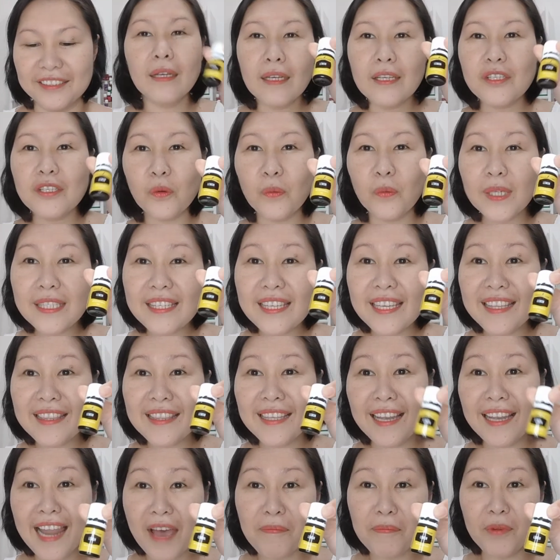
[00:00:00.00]
So what's in
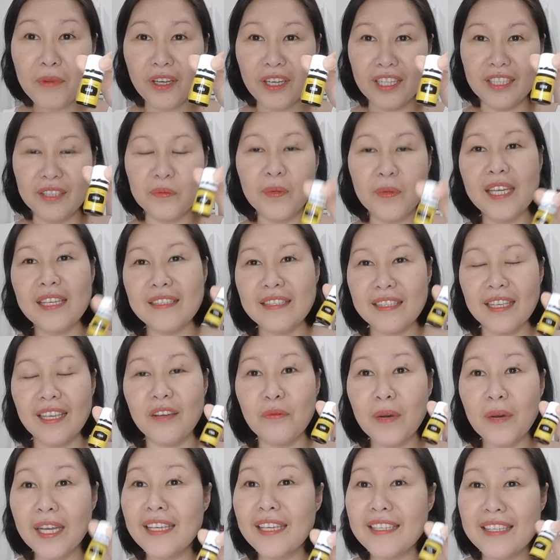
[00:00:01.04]
the lemon?
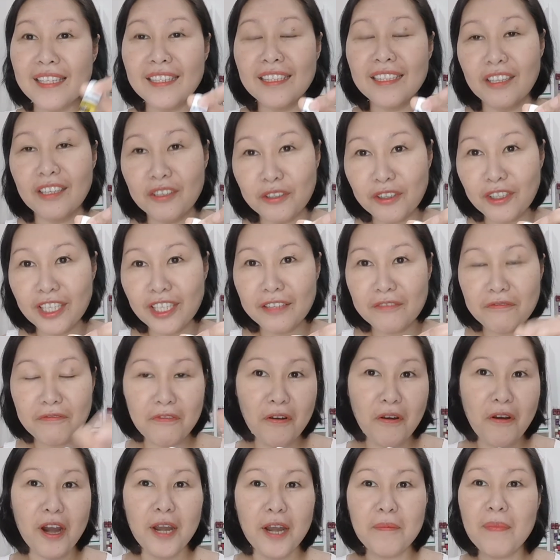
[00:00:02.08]
Why is it good
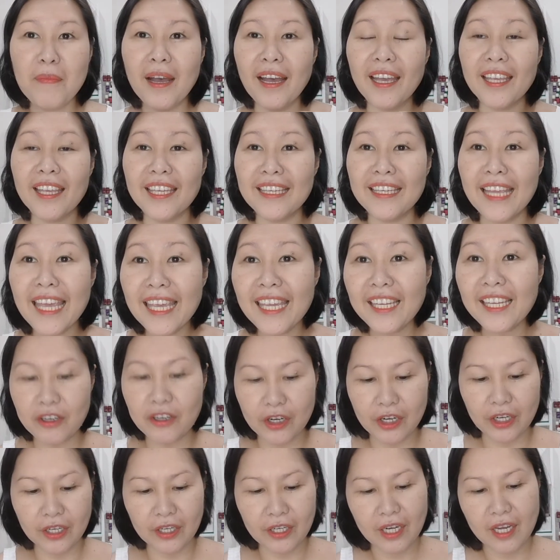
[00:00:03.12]
for my
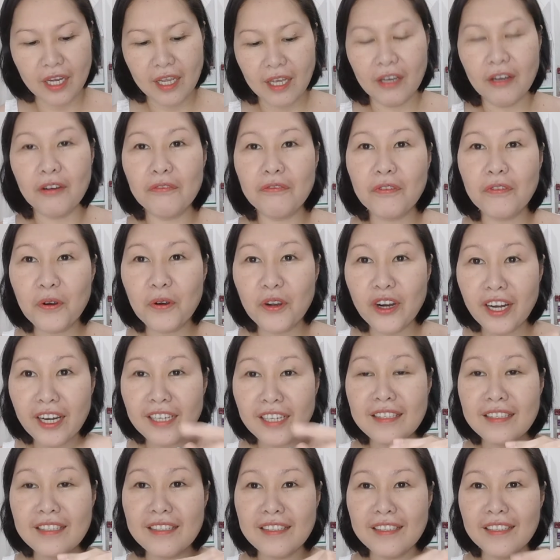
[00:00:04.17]
inhaler? Of
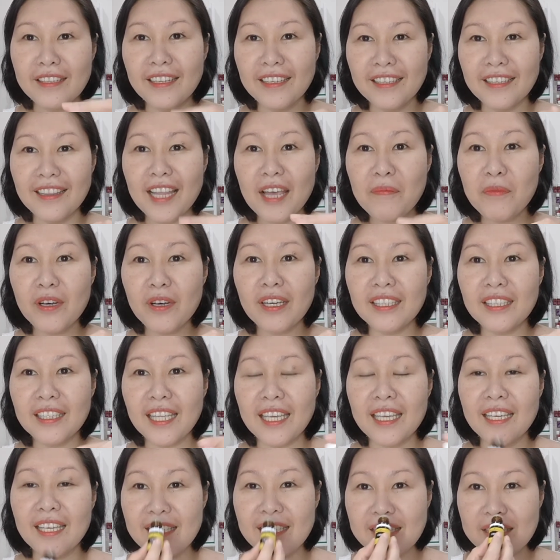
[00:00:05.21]
course, lemon
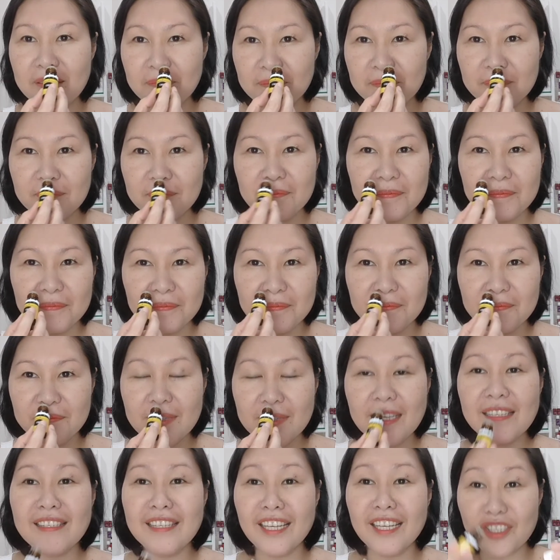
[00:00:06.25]
is
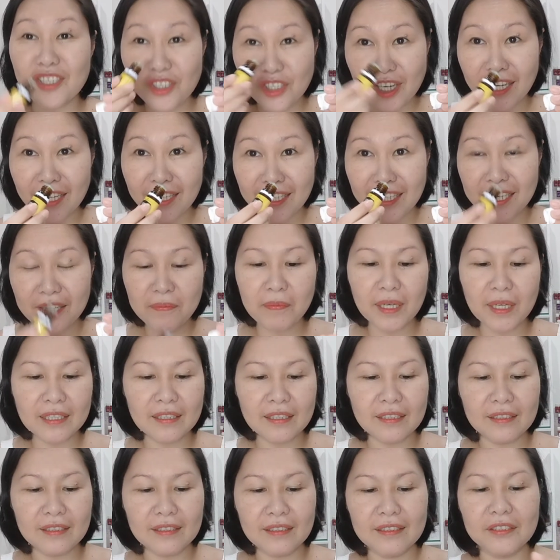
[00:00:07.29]
sunshine in a
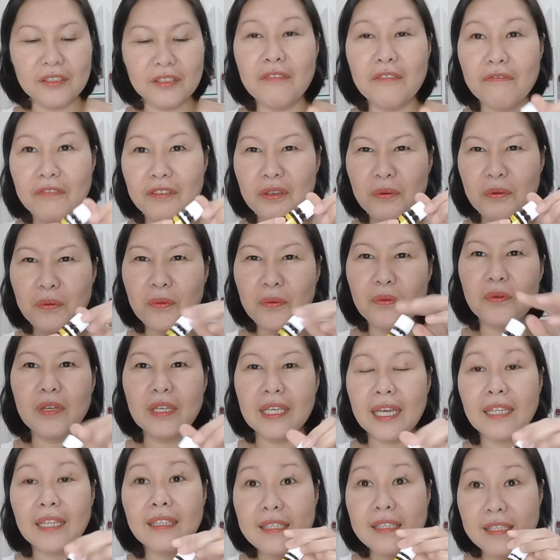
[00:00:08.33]
bottle. If you
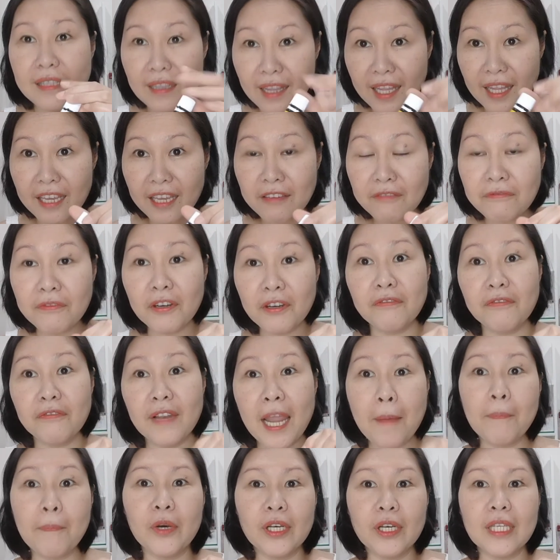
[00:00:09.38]
get a sniff of
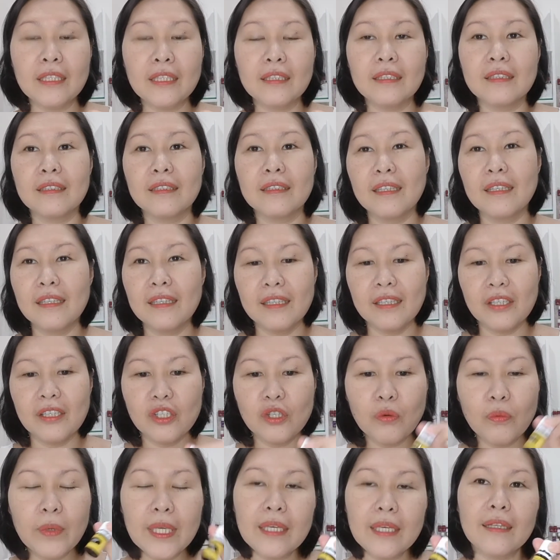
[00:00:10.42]
lemon,
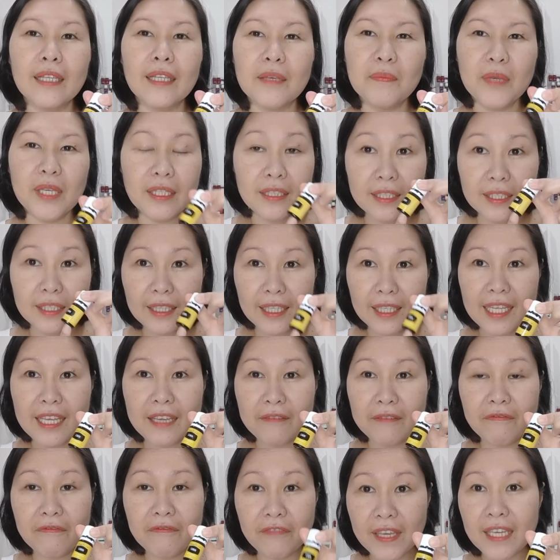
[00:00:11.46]
you will
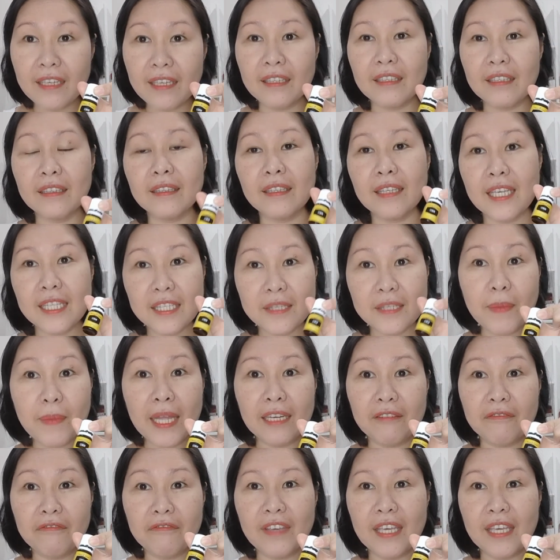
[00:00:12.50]
immediately feel its
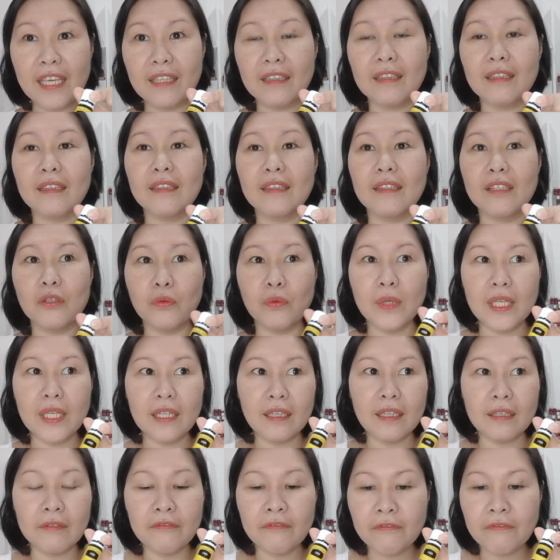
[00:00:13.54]
benefit. You
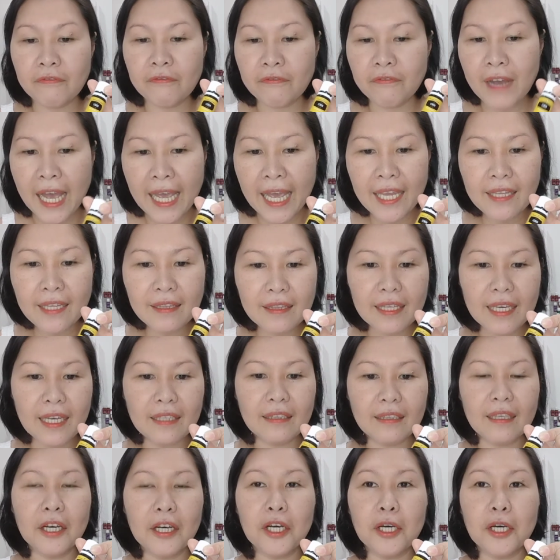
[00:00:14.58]
will find that